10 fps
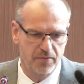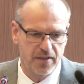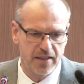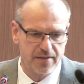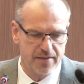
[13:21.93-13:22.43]

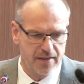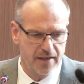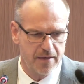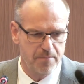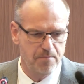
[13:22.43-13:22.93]
these
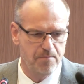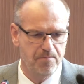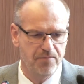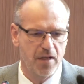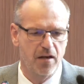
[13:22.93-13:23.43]

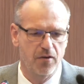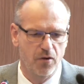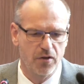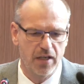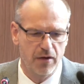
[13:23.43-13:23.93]

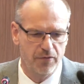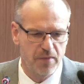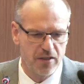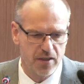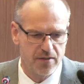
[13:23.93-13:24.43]
non-tariff
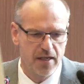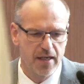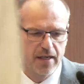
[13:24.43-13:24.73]
measures.